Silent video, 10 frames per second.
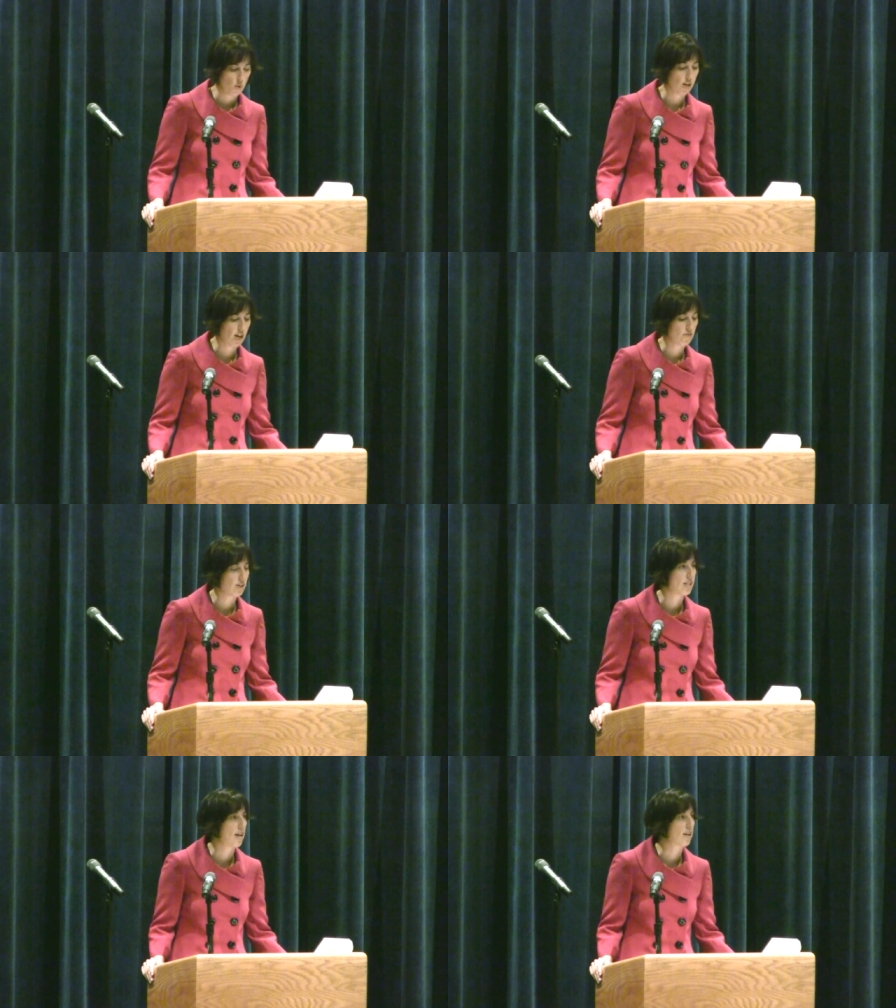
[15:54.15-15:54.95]
whatever
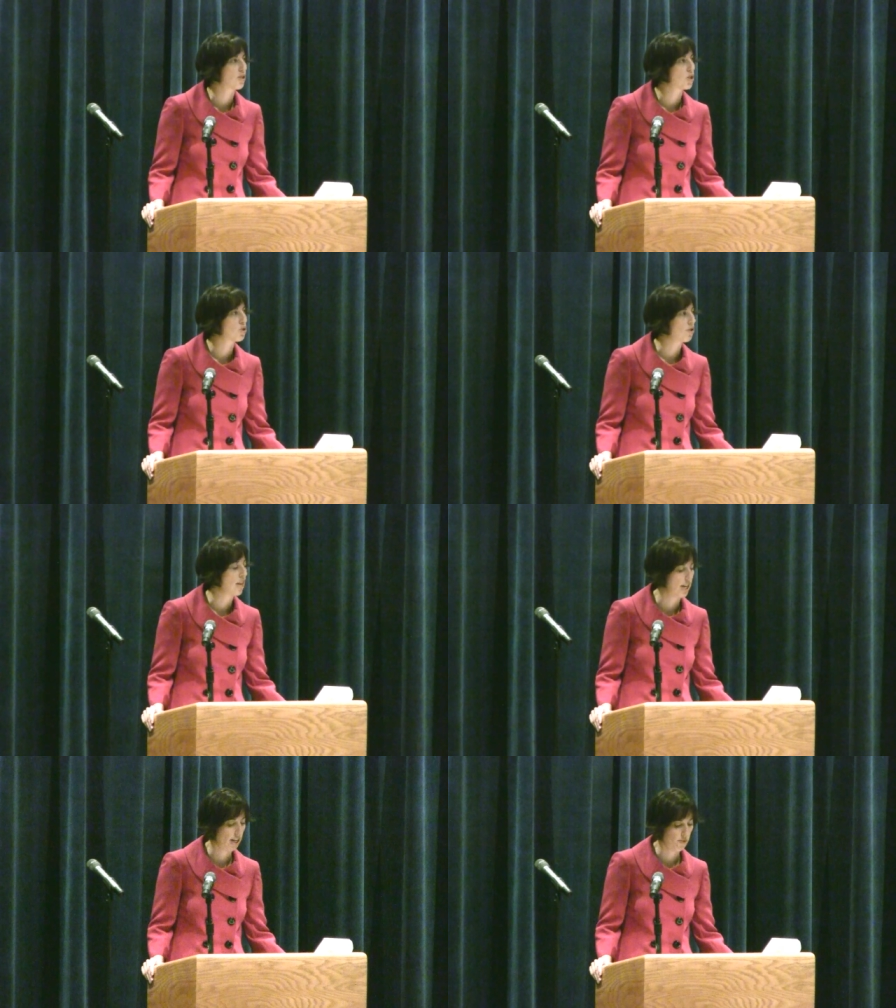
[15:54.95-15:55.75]
it takes to
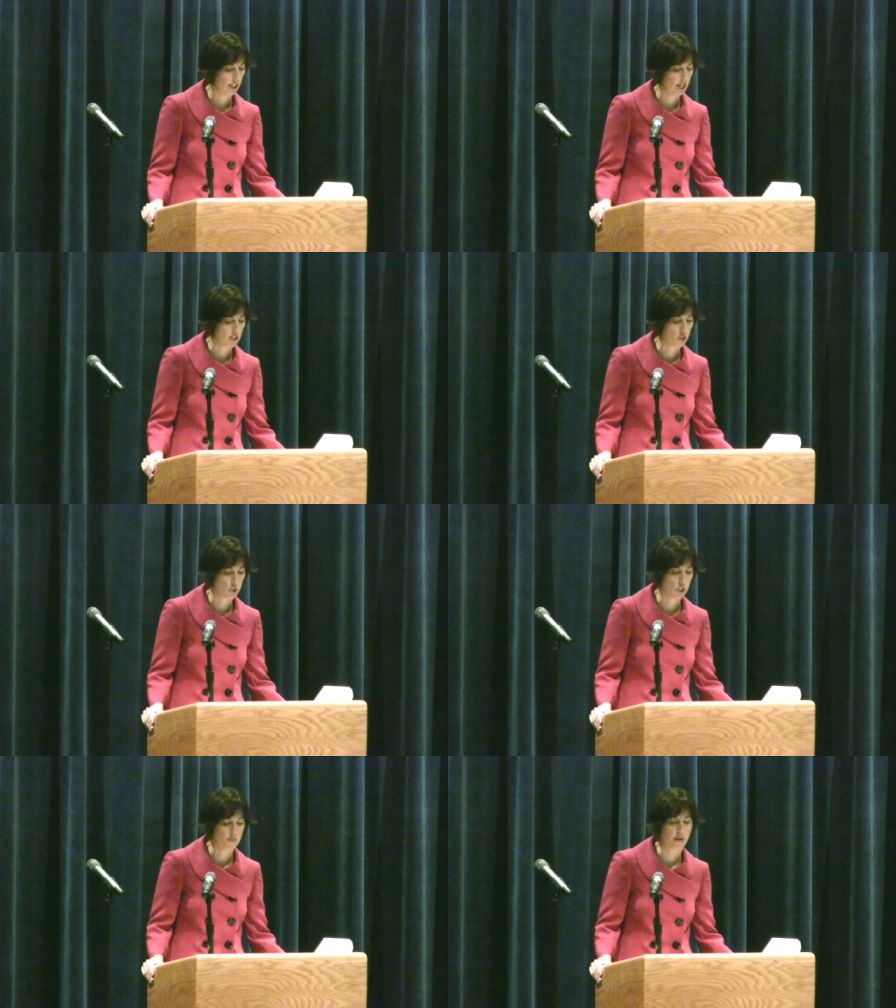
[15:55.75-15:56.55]
create a
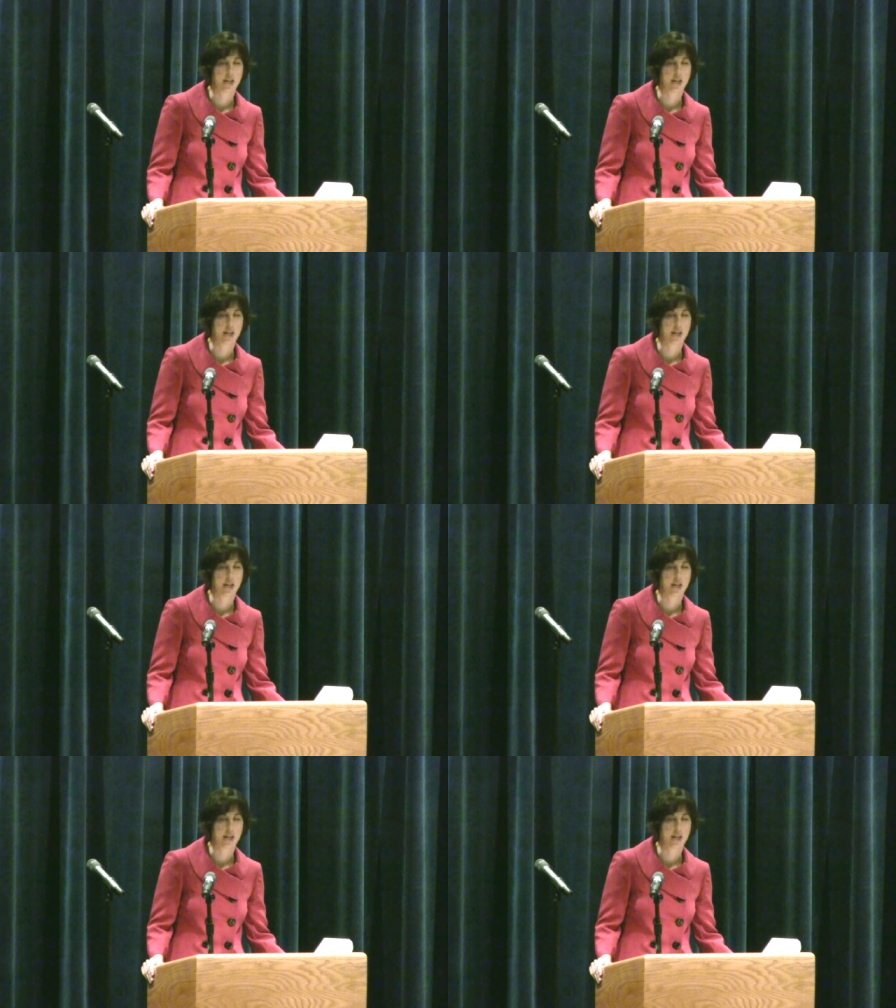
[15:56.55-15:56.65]
relationship.